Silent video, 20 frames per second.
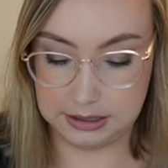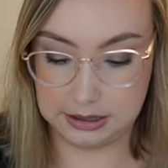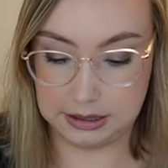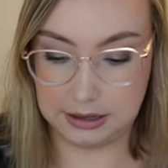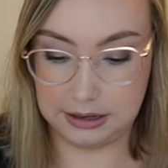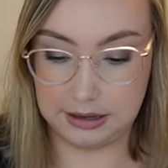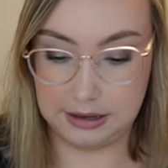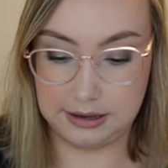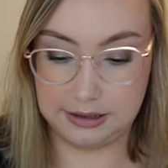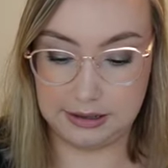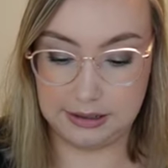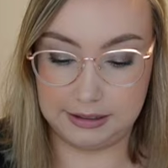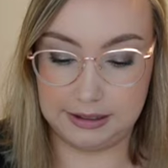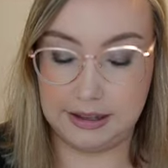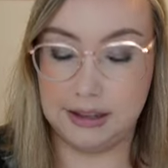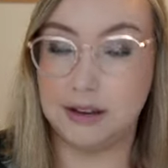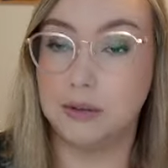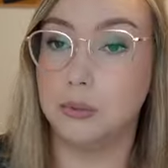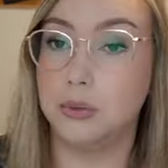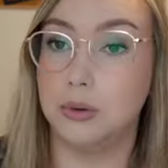I,
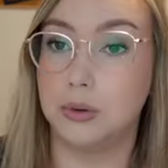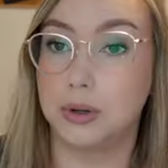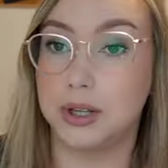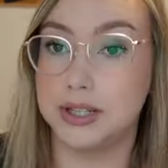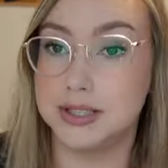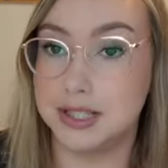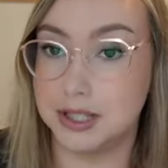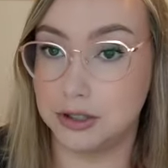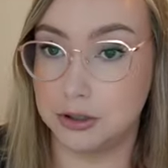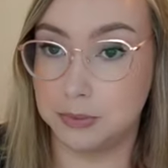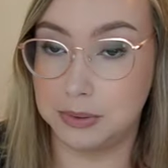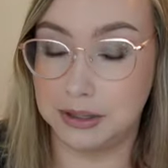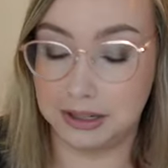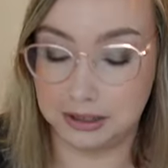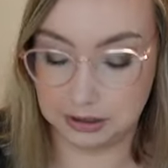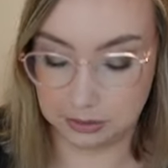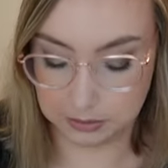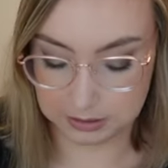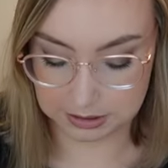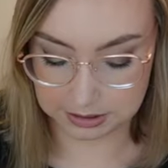again, will continue
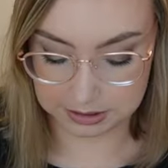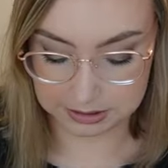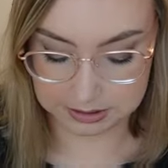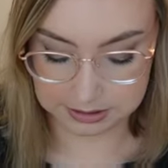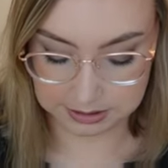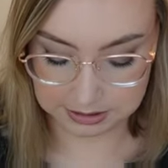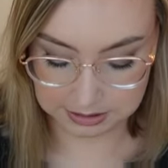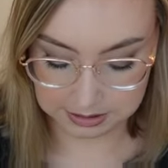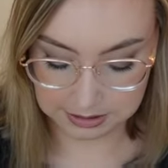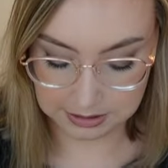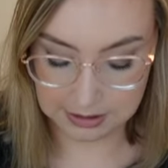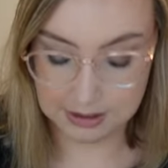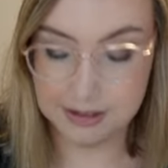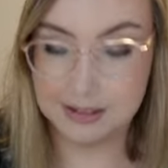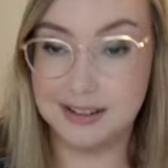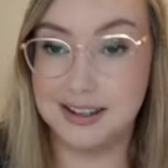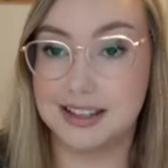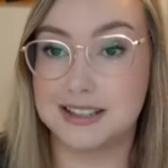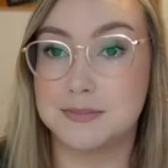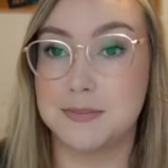playing with it
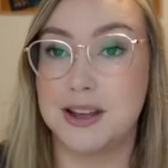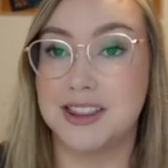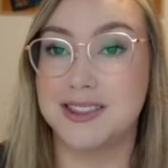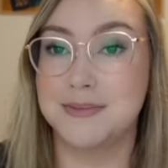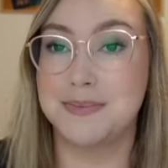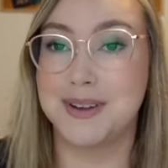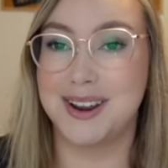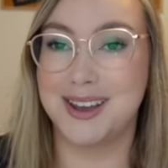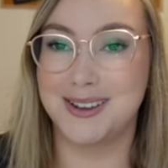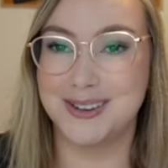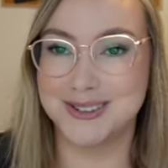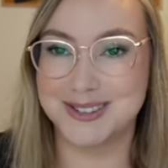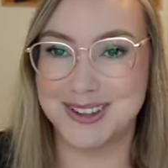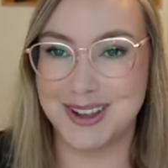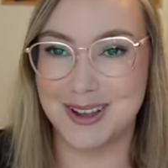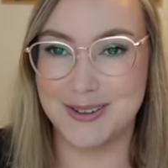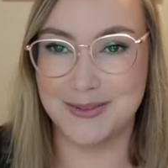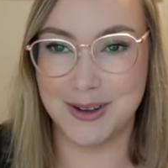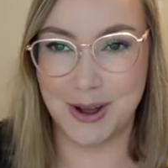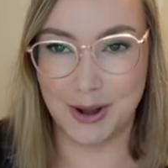next month. But I also
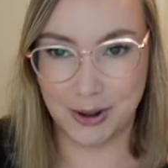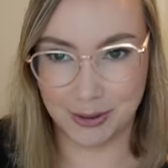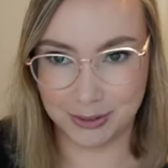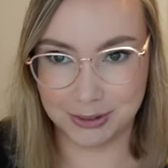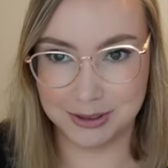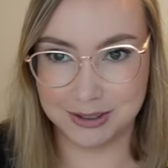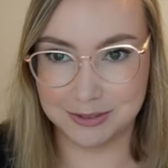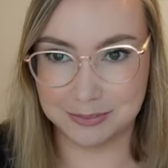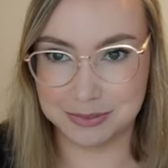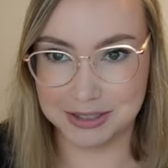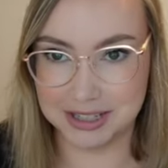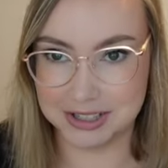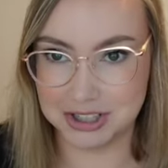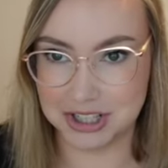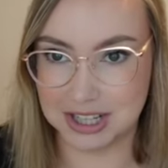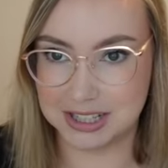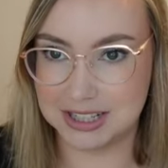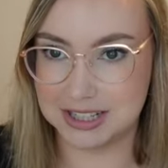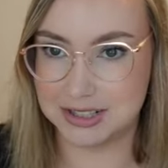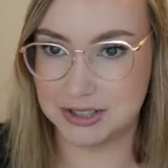have a whole lot of blush
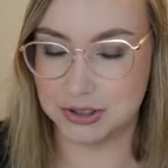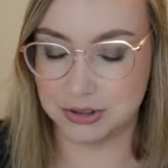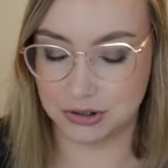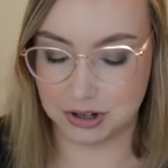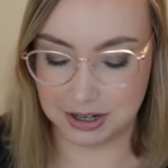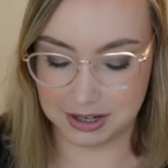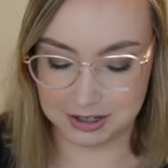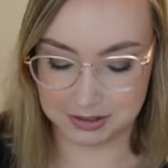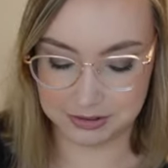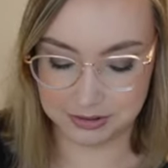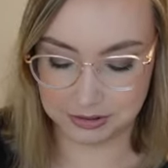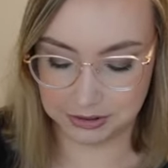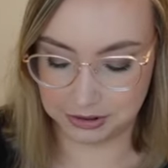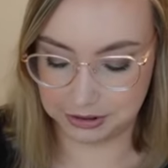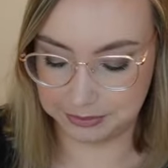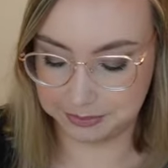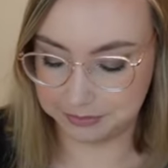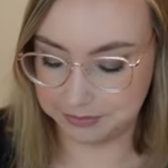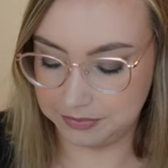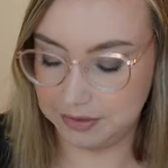I need to try. So
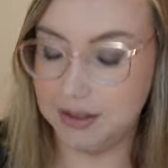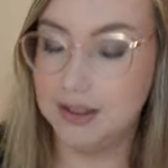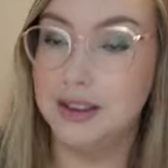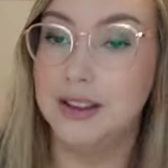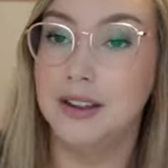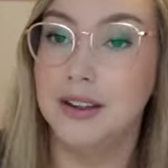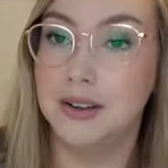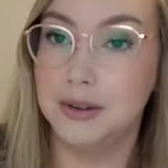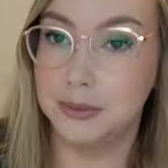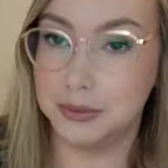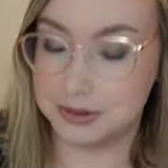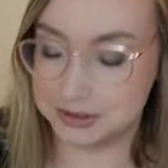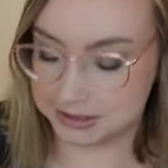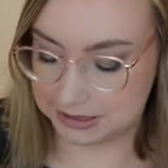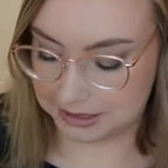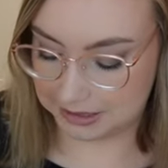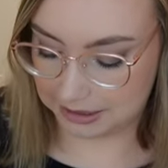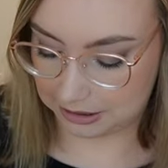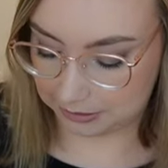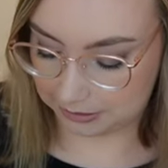we'll
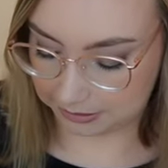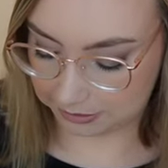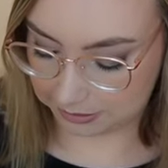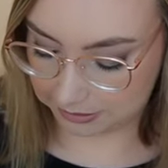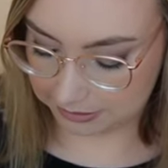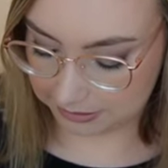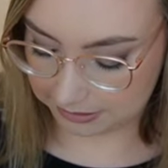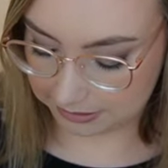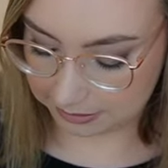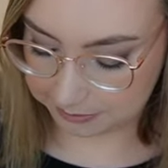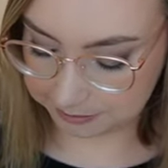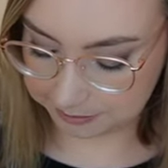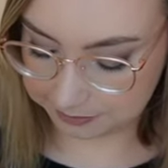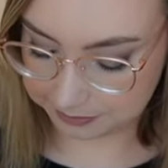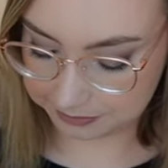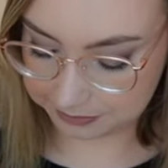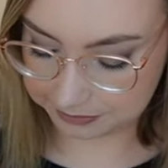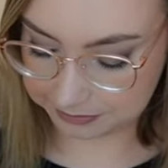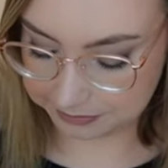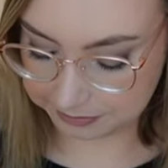see how I go there.
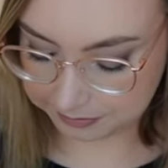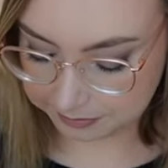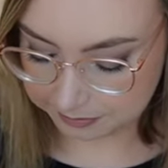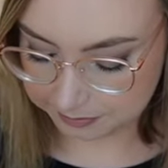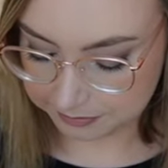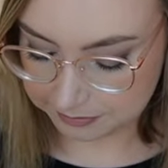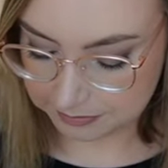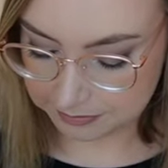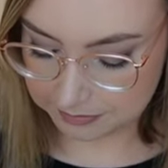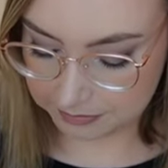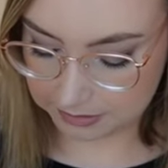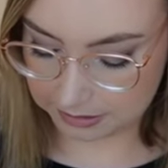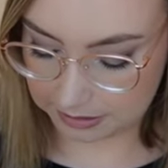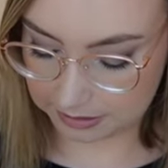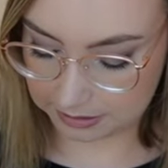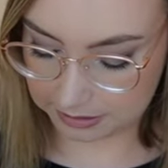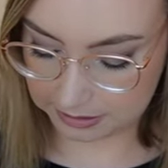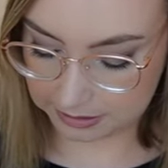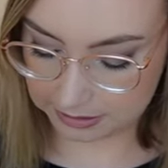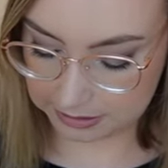
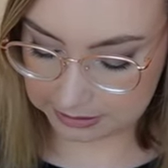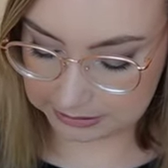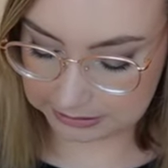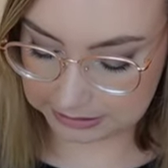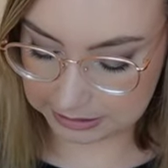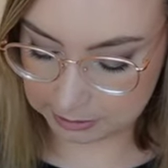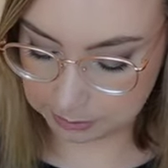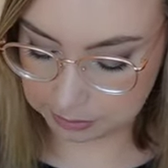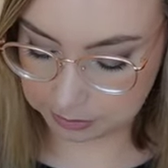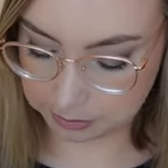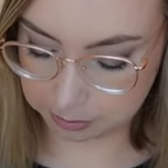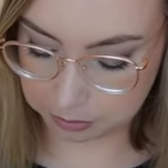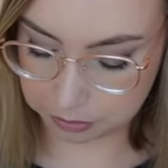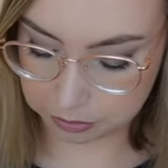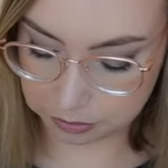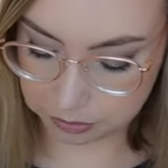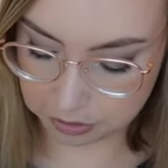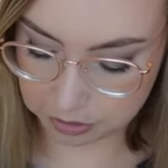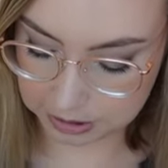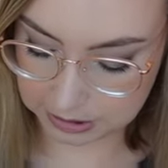Uh, lip
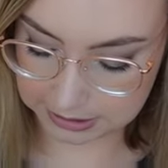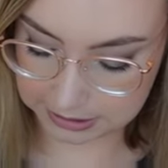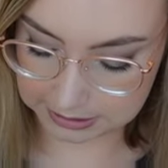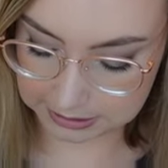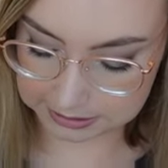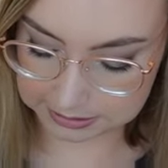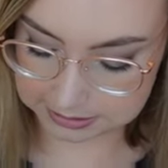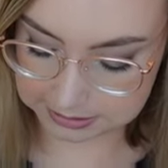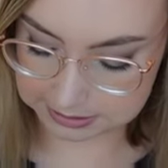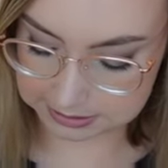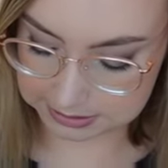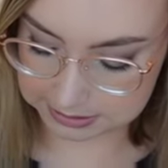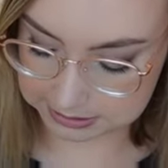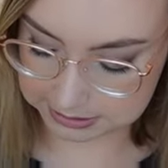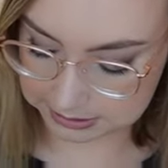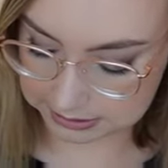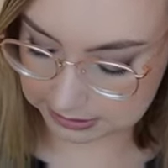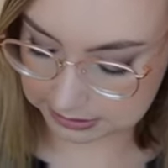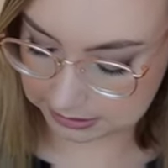products.